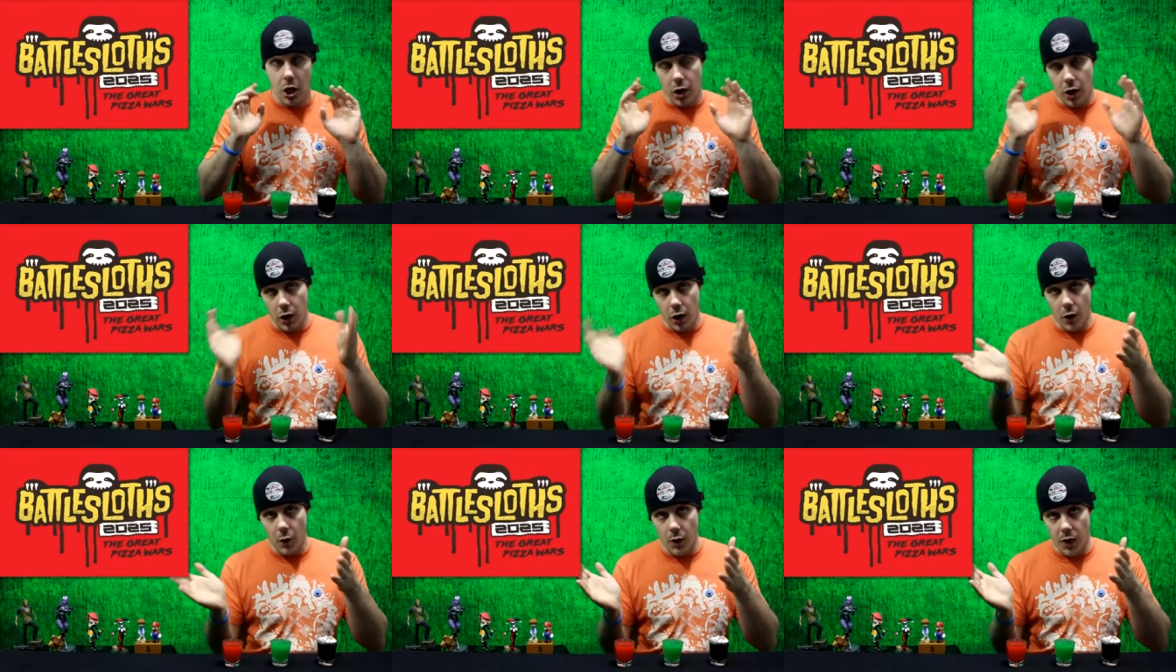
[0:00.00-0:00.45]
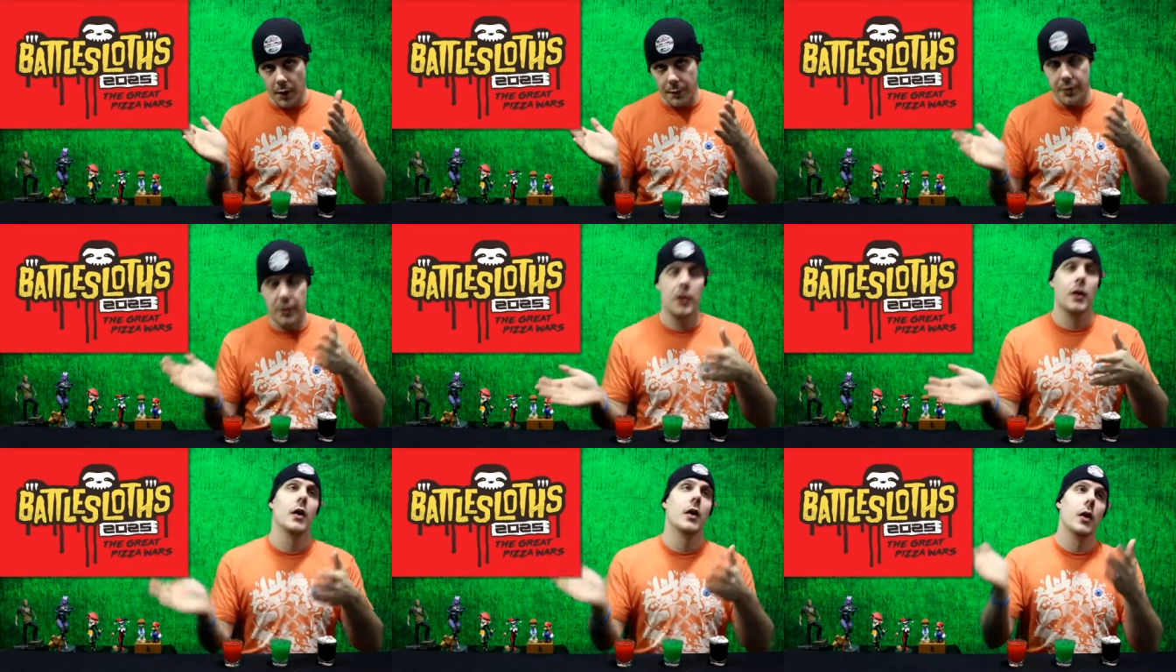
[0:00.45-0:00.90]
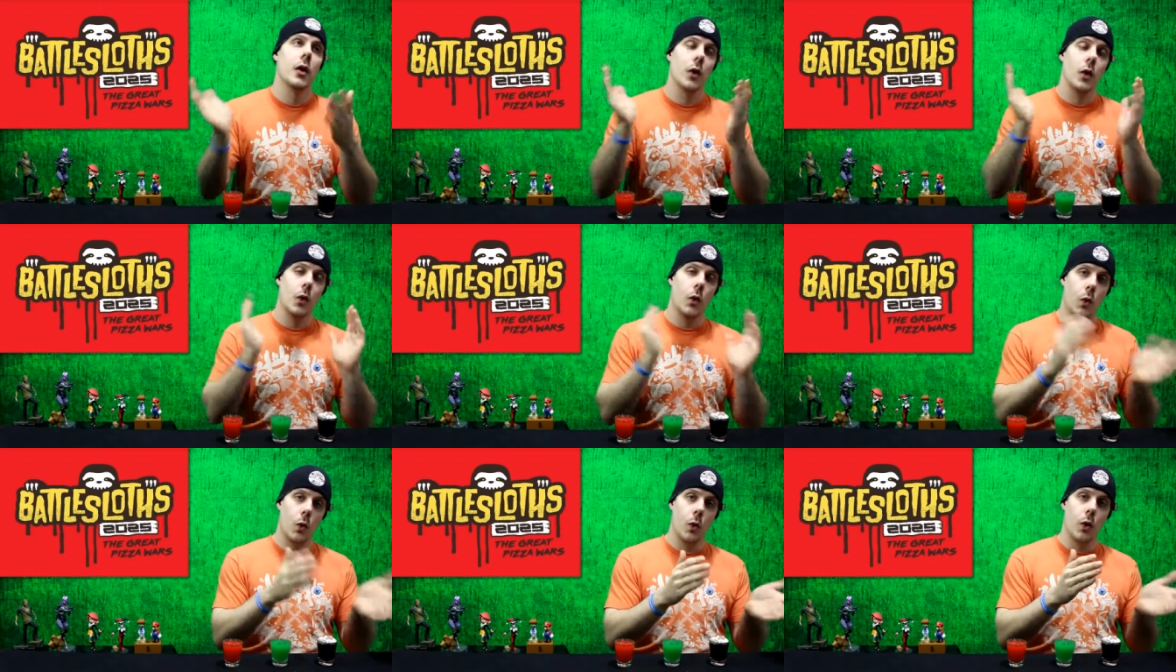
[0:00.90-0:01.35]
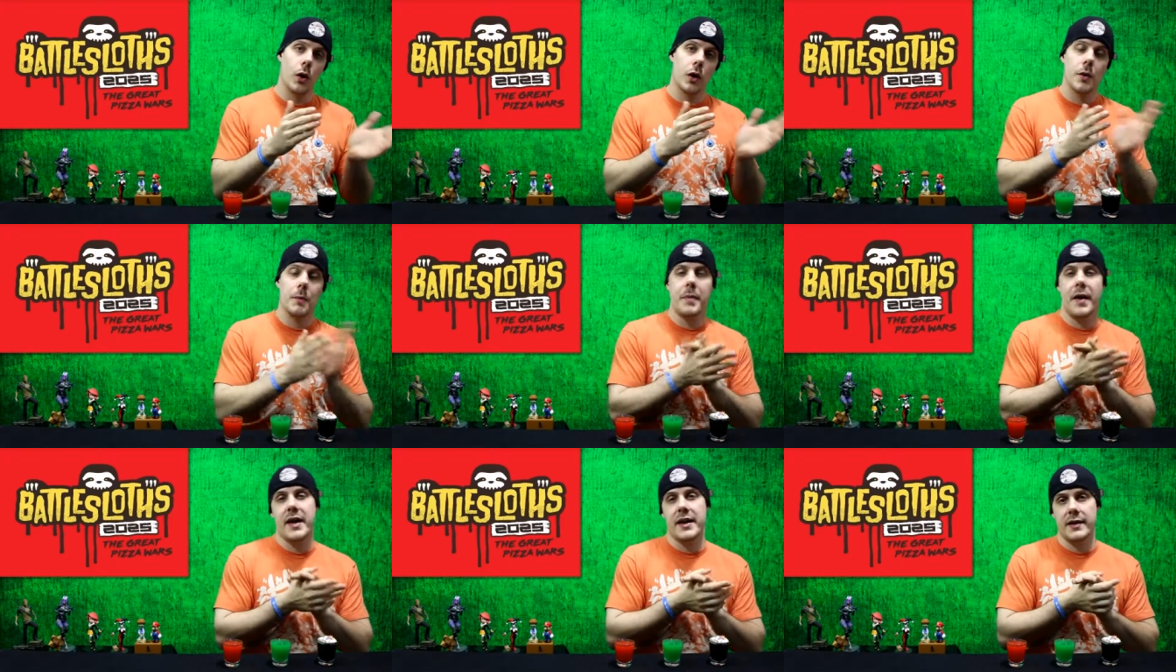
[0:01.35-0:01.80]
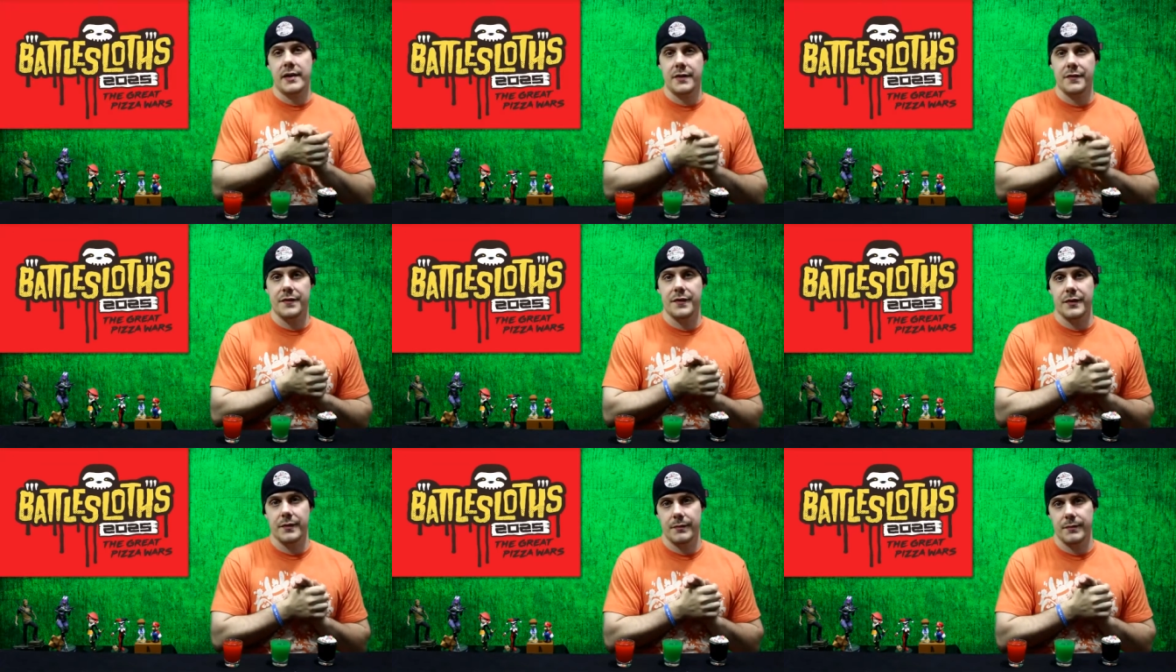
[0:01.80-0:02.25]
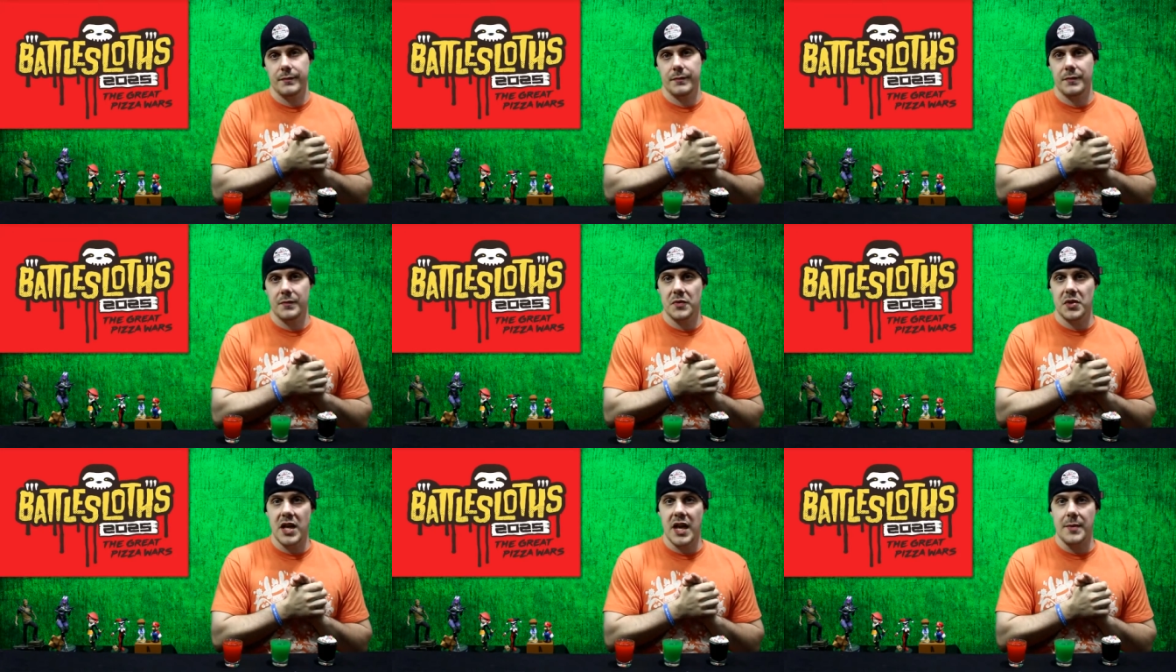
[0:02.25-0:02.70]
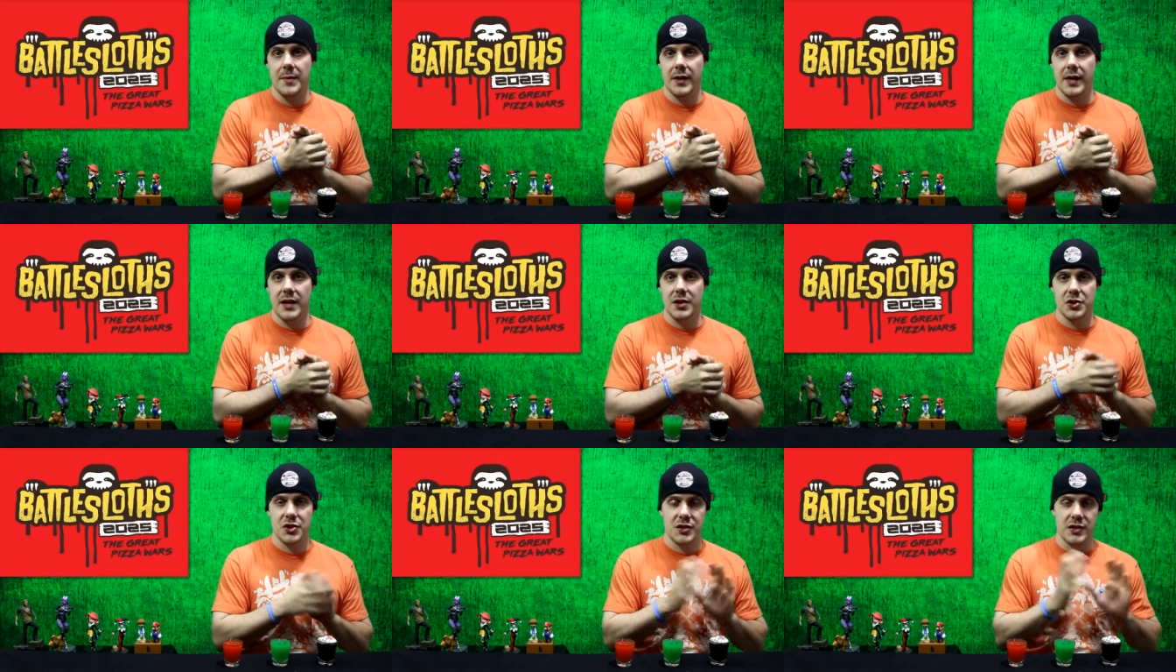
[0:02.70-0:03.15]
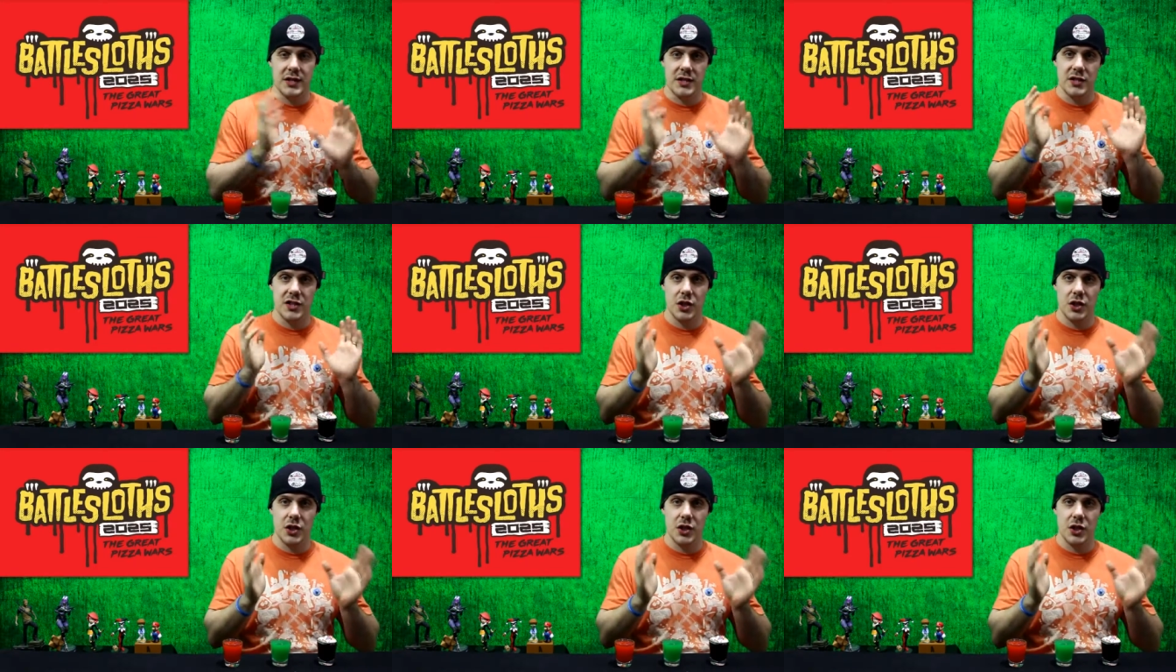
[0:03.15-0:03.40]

co-op, or competitive gaming. It's